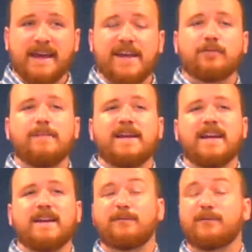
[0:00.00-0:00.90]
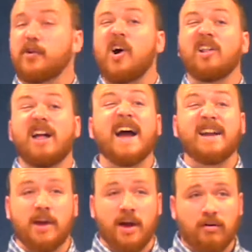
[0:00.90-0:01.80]
is we mean, for all I
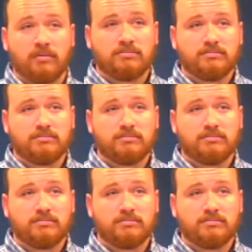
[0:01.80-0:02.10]
know,